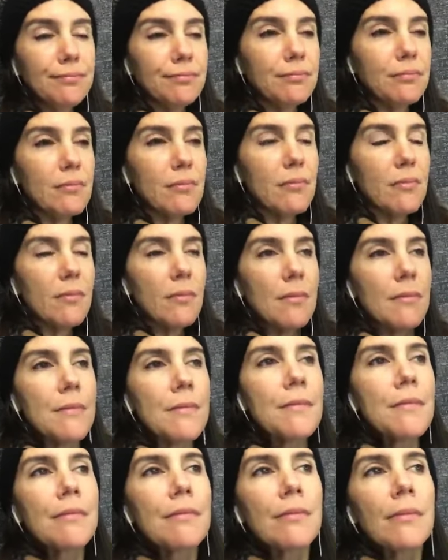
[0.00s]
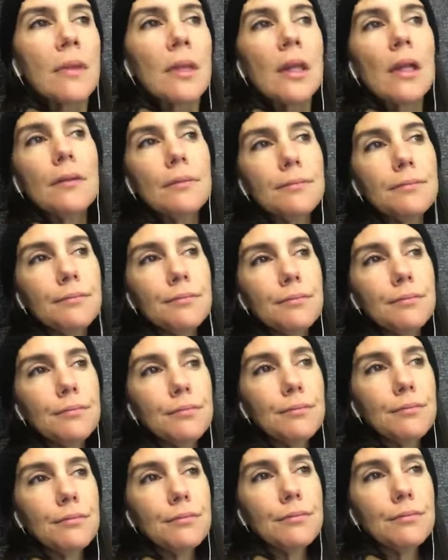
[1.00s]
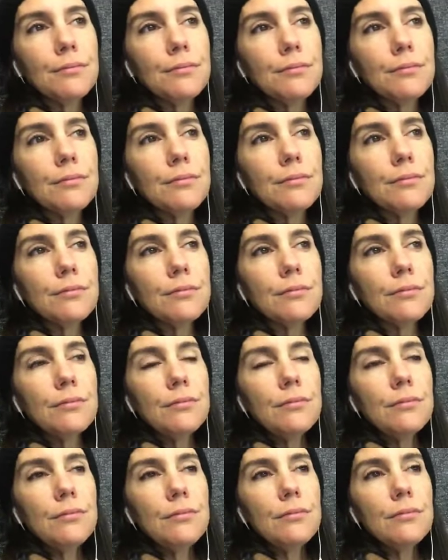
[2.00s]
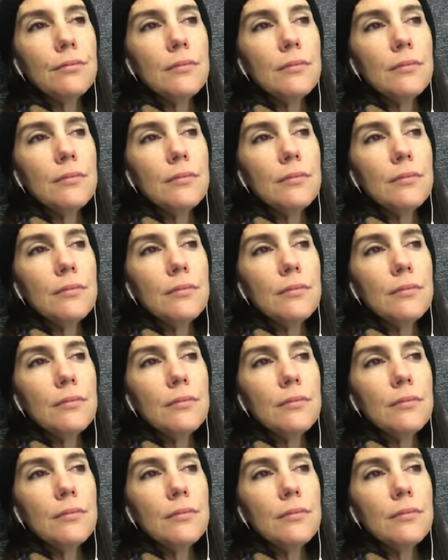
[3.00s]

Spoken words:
(no one is talking)